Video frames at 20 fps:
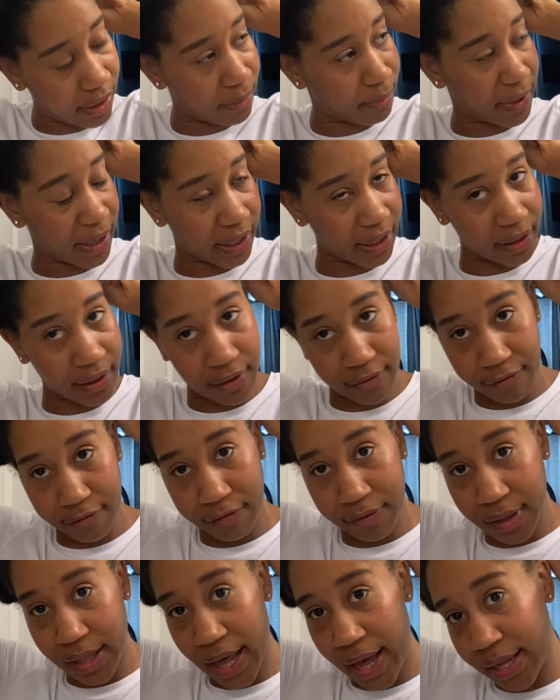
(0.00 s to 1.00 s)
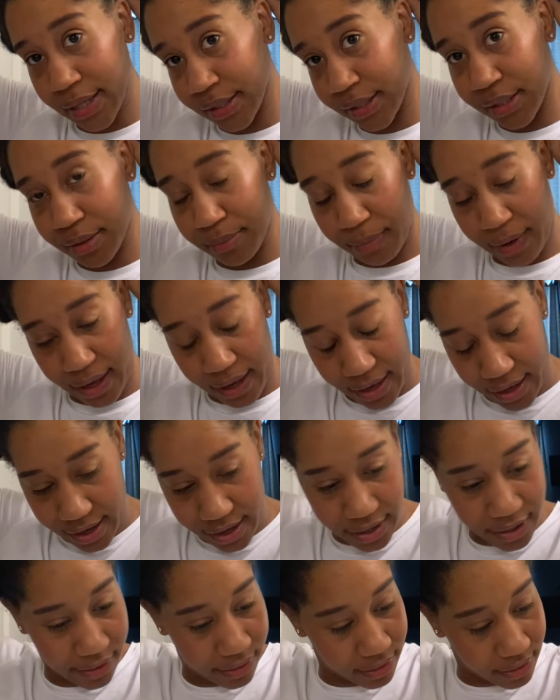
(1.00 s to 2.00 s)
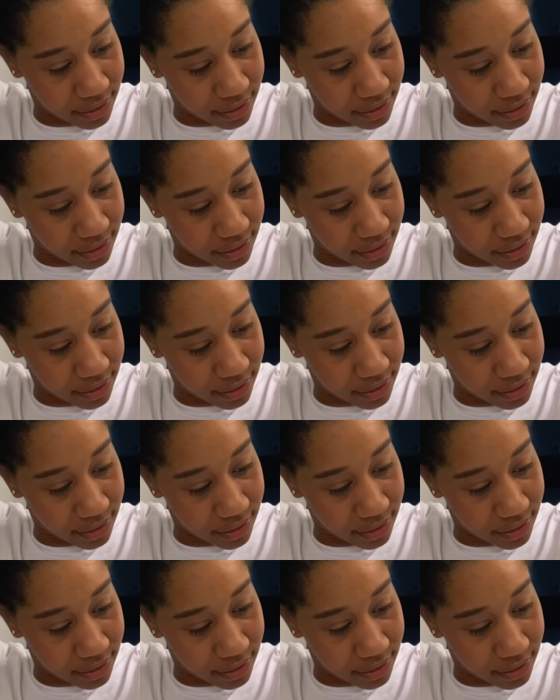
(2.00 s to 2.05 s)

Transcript: making it flat to my head.